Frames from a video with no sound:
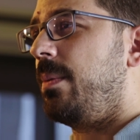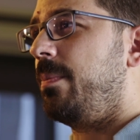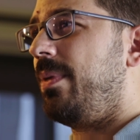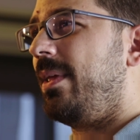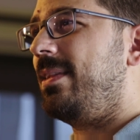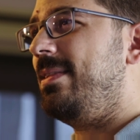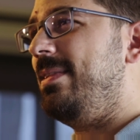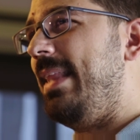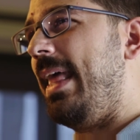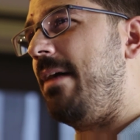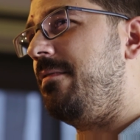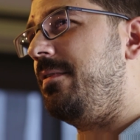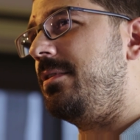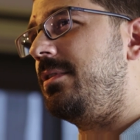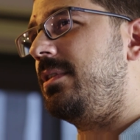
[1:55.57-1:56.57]
but
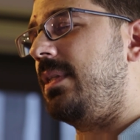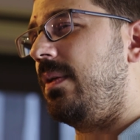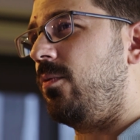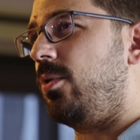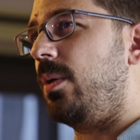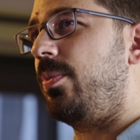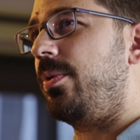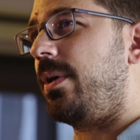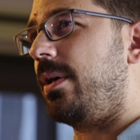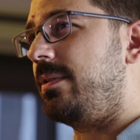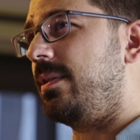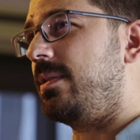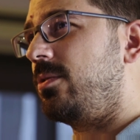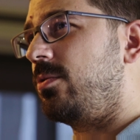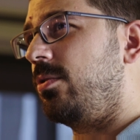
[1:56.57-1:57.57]
never developer
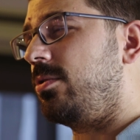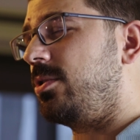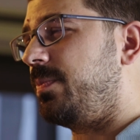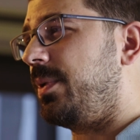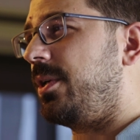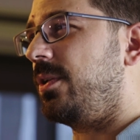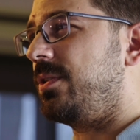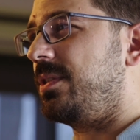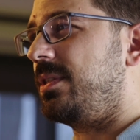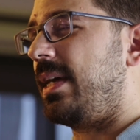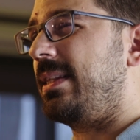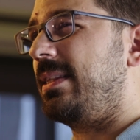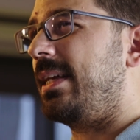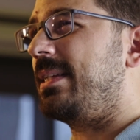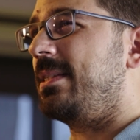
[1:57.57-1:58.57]
artist roles because
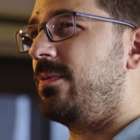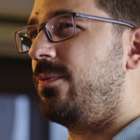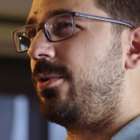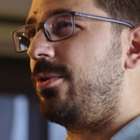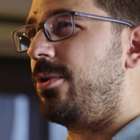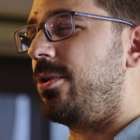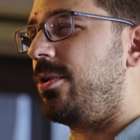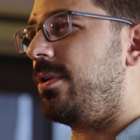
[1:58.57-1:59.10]
that doesn't work.